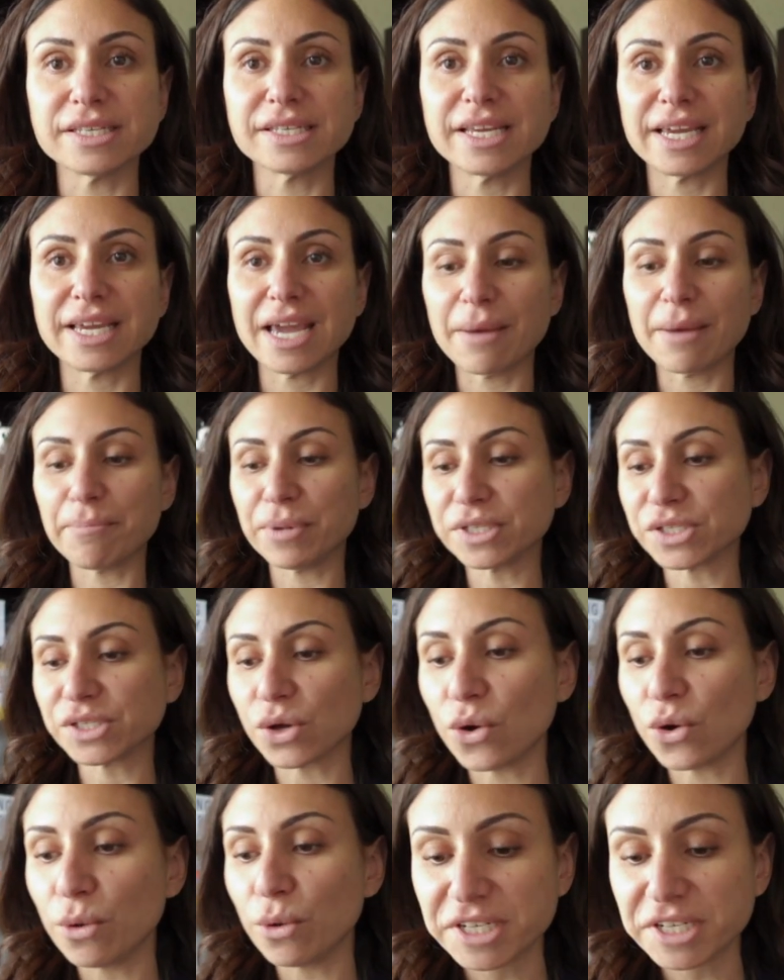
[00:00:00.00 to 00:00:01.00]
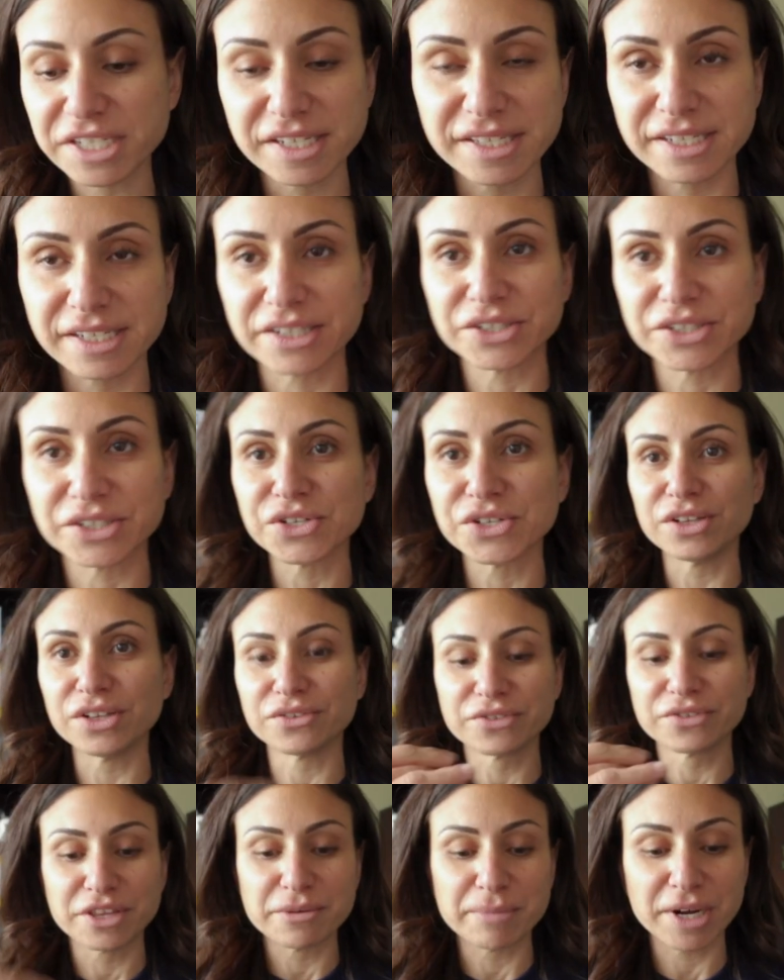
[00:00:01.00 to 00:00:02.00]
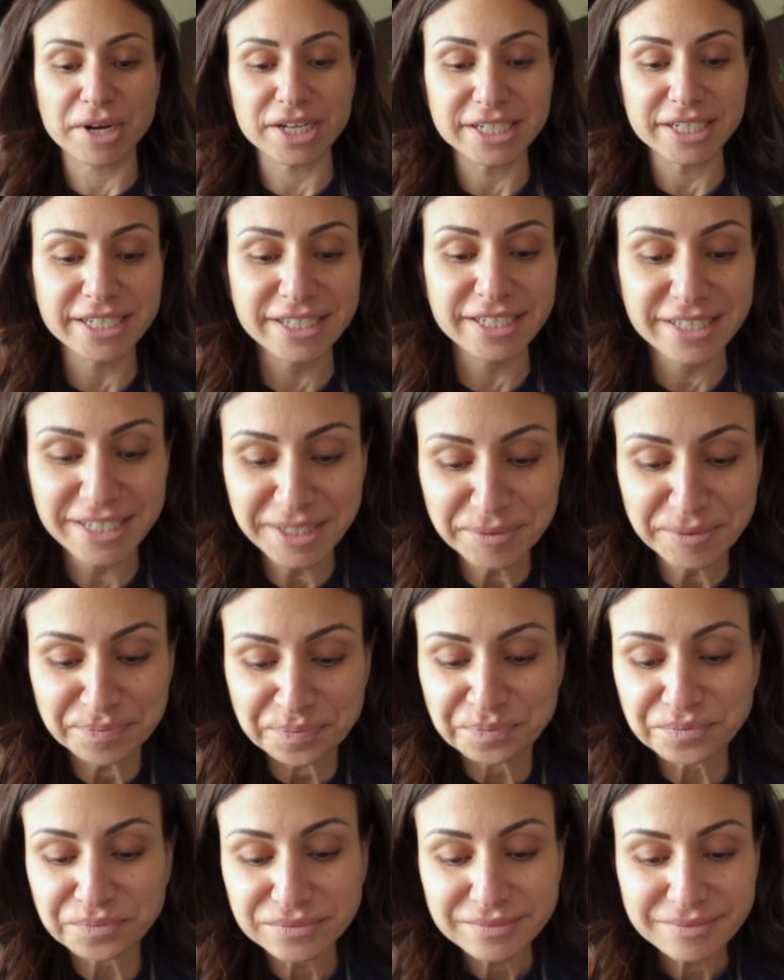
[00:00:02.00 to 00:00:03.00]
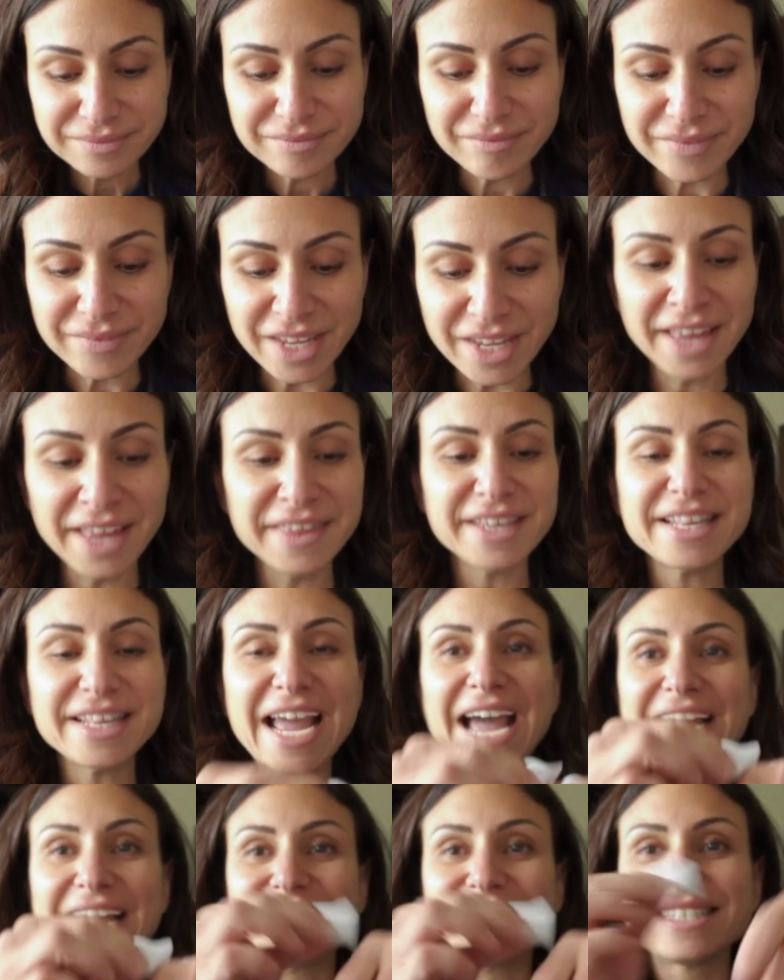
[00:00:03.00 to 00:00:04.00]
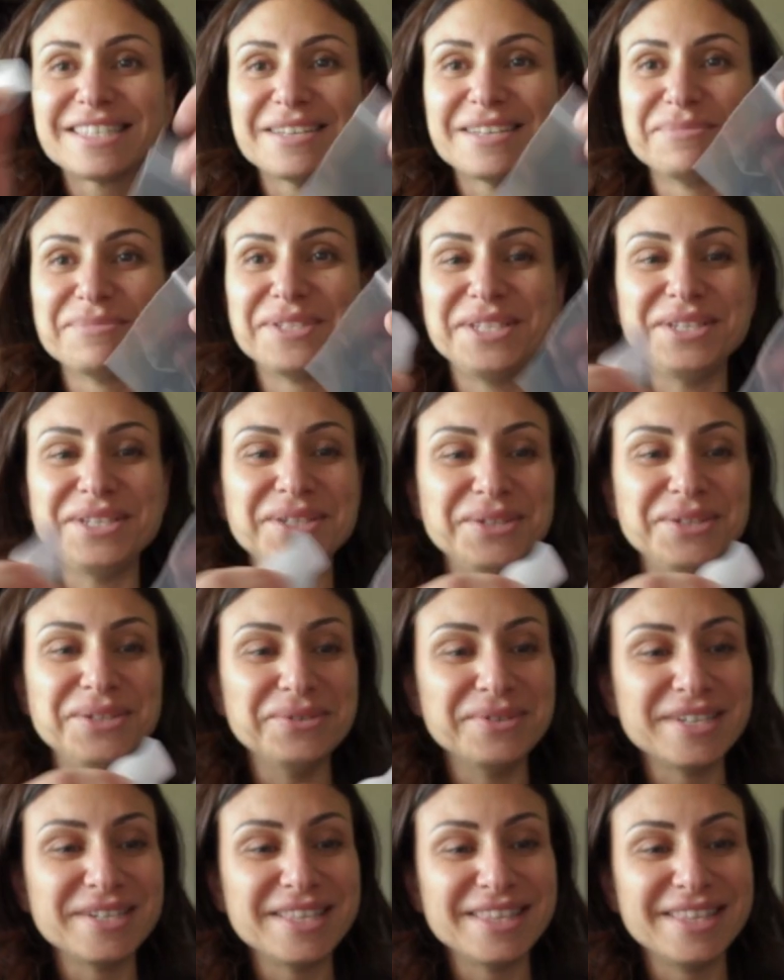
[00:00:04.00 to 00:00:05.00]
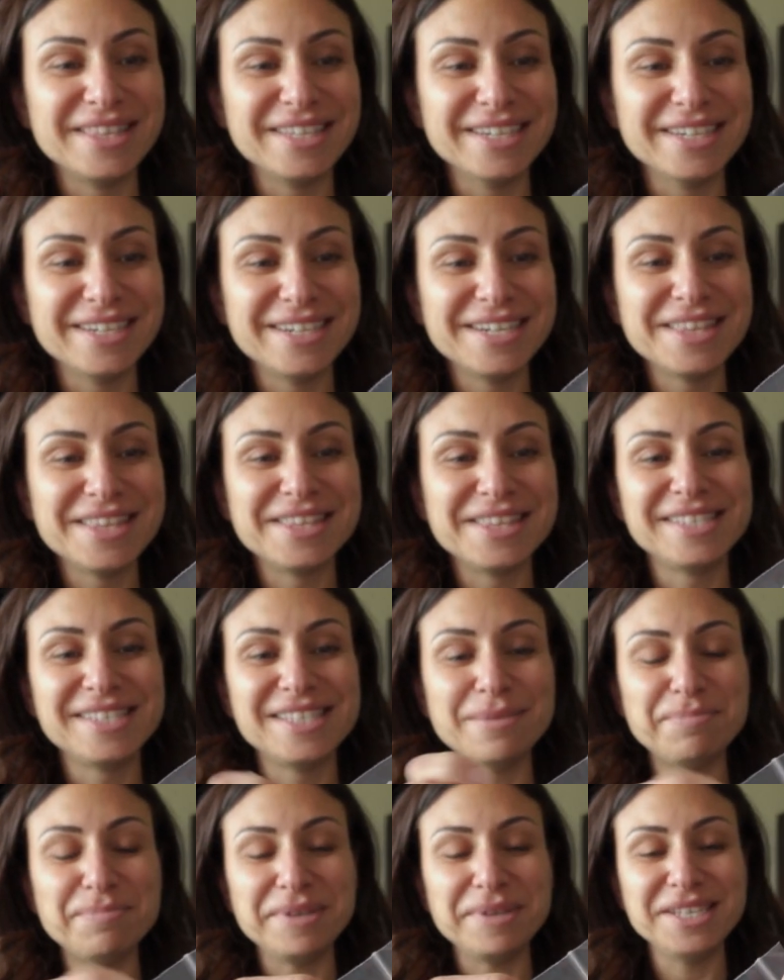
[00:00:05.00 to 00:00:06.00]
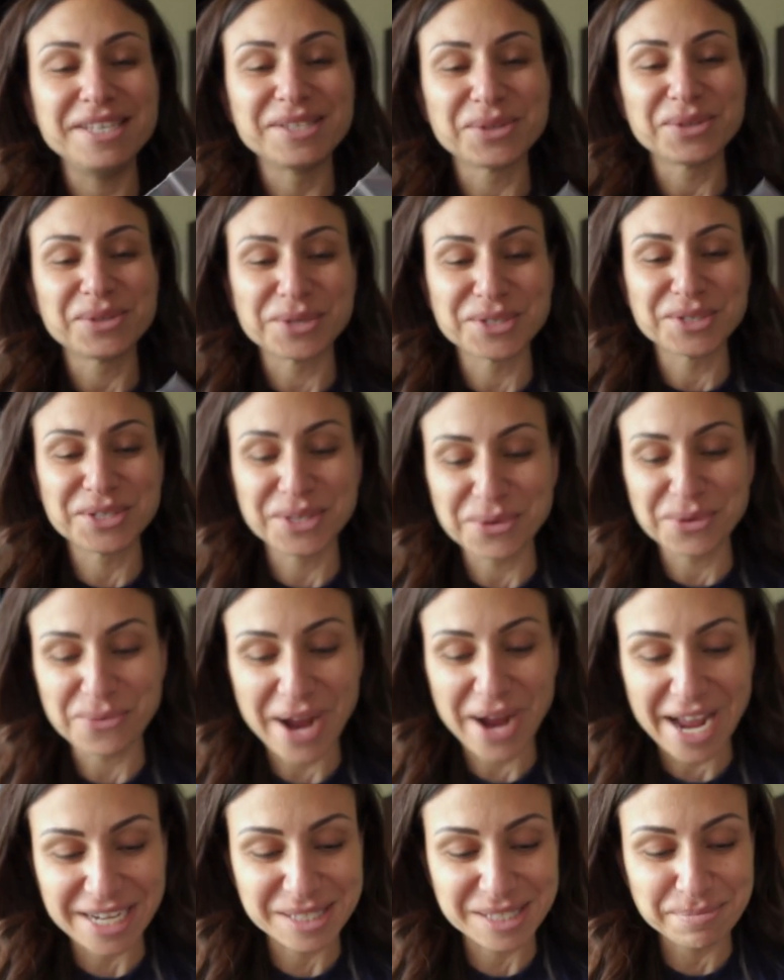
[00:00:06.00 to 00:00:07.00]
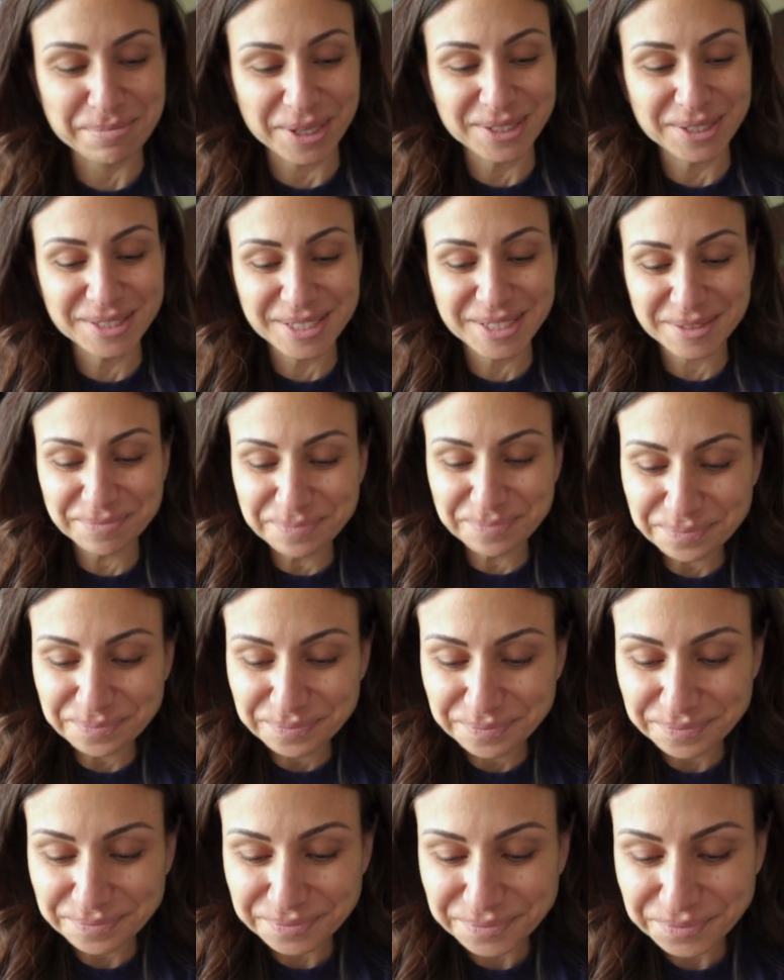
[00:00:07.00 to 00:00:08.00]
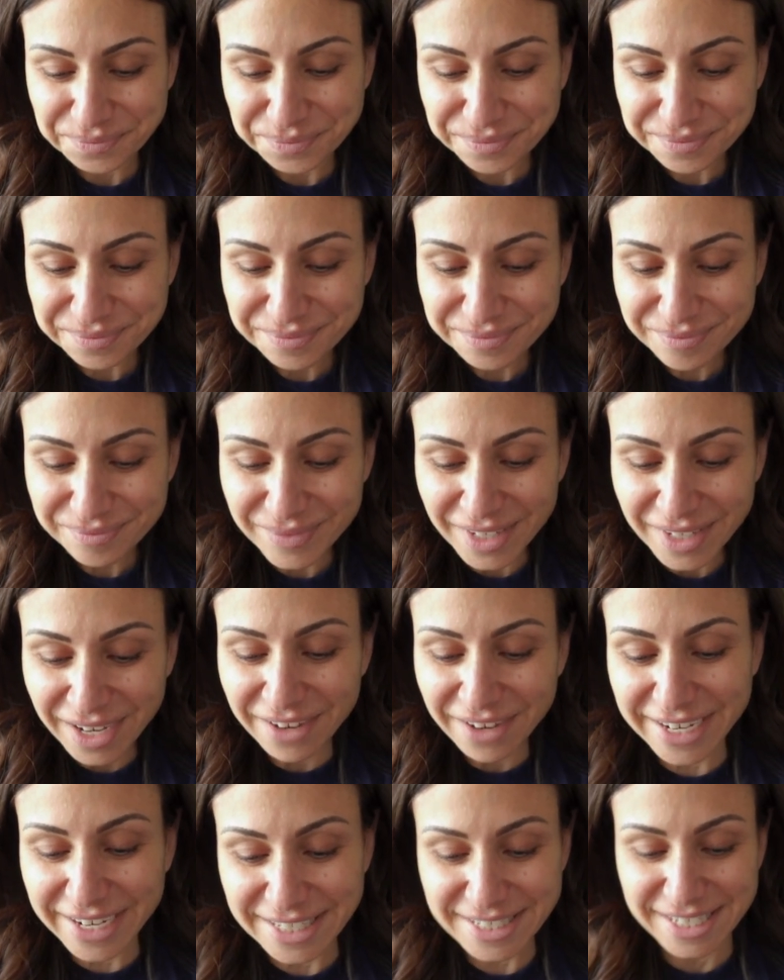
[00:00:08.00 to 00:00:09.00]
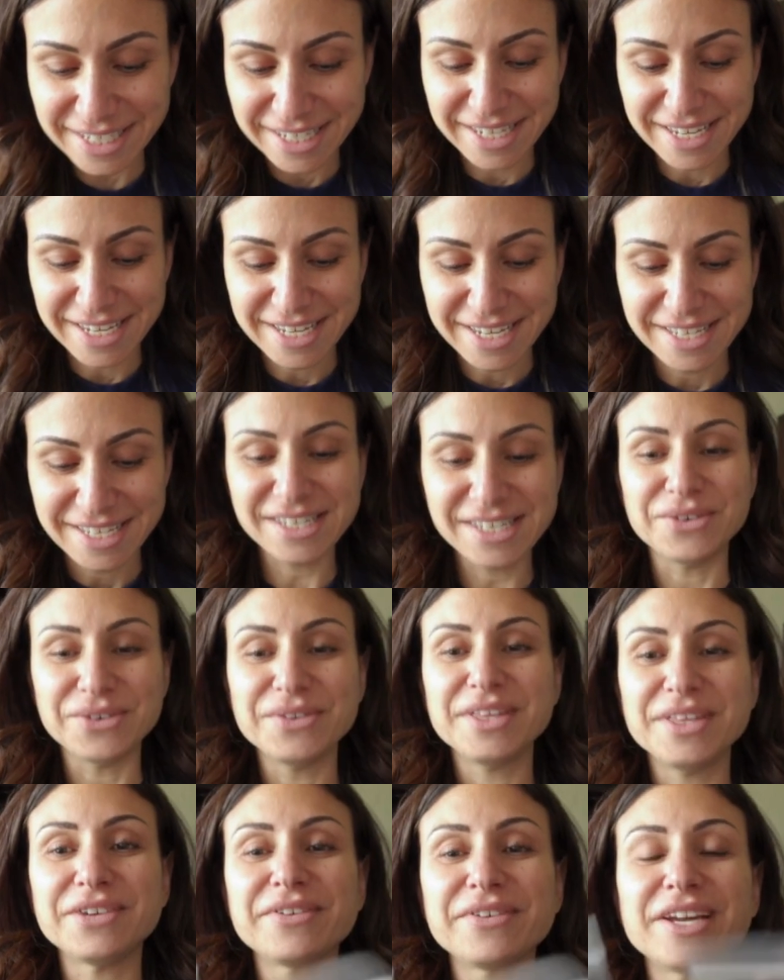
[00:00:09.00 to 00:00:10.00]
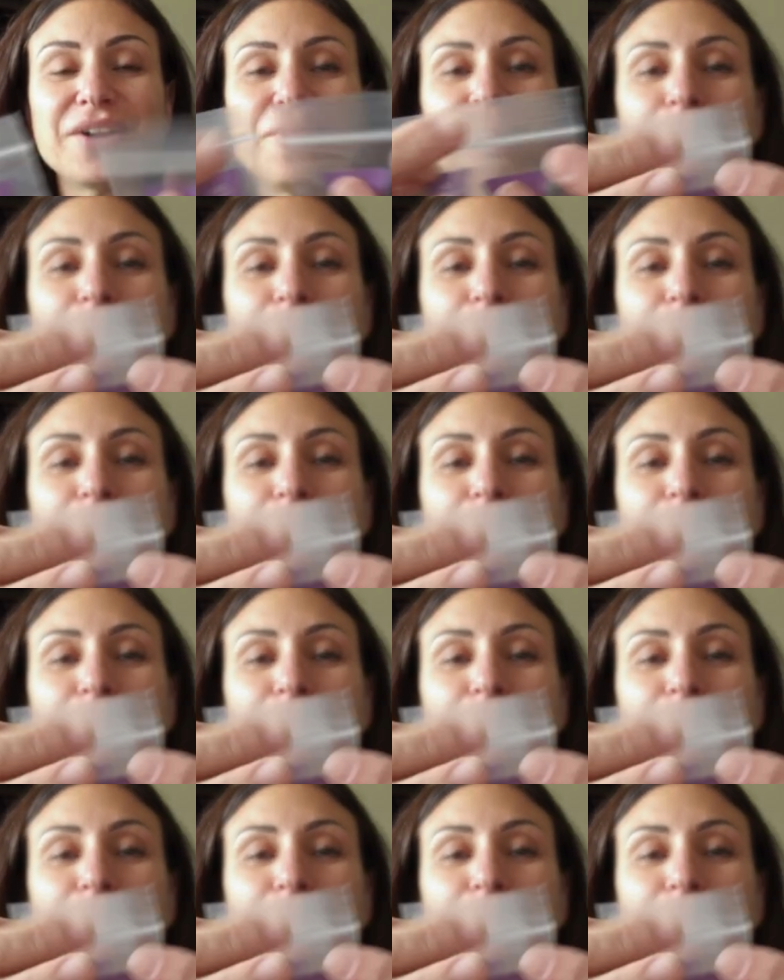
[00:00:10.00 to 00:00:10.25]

Like puts a whole bunch of stickers all over their body and then adds them to the, the zippies or to the wax bars. All right, so there we go.